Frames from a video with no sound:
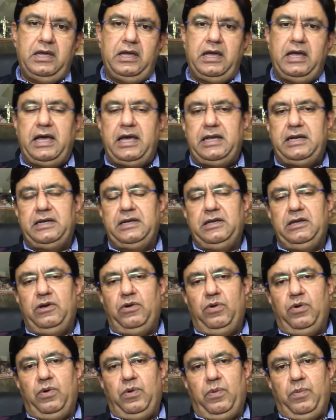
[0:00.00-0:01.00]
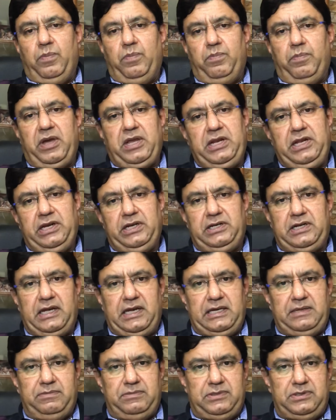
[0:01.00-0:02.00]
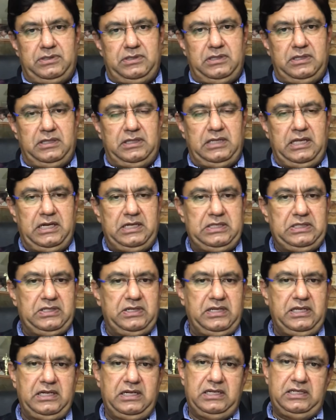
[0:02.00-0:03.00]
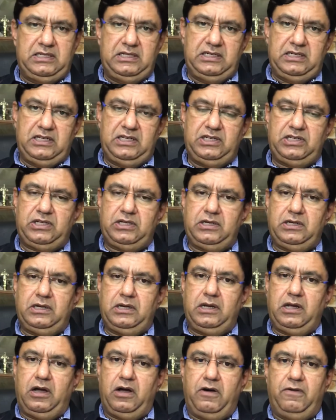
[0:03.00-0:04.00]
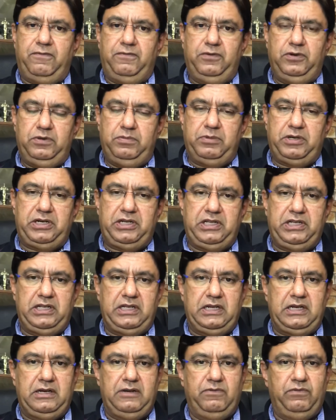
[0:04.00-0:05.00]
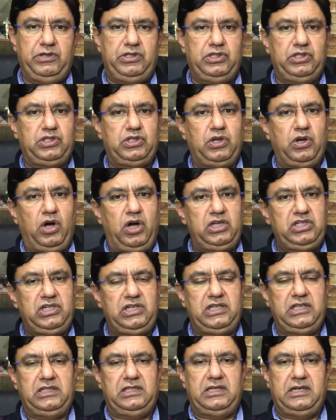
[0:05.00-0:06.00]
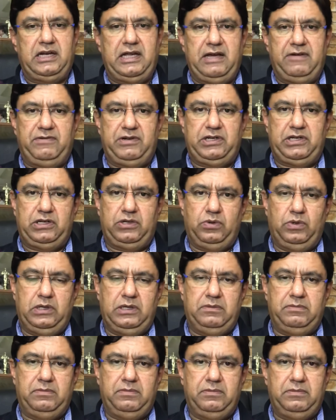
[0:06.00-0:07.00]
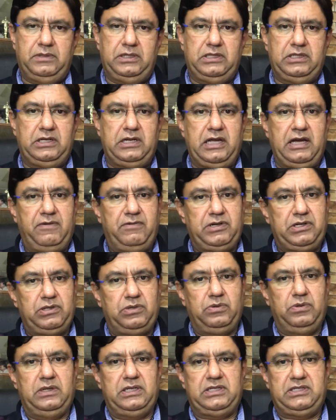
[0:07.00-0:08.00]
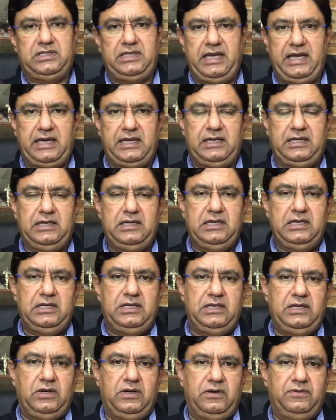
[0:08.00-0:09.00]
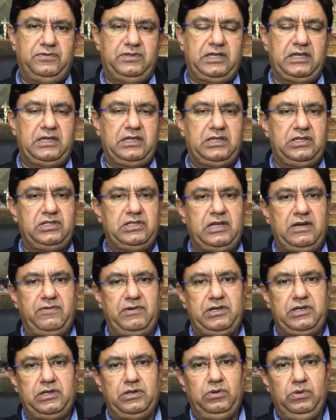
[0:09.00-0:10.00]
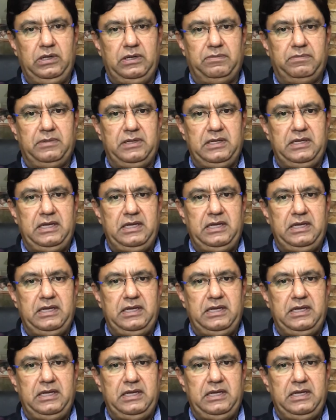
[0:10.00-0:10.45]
And many a times there is regurgitation of food material which is lodged in the diverticulum, in the diverticular sac of Zenker's diverticulum,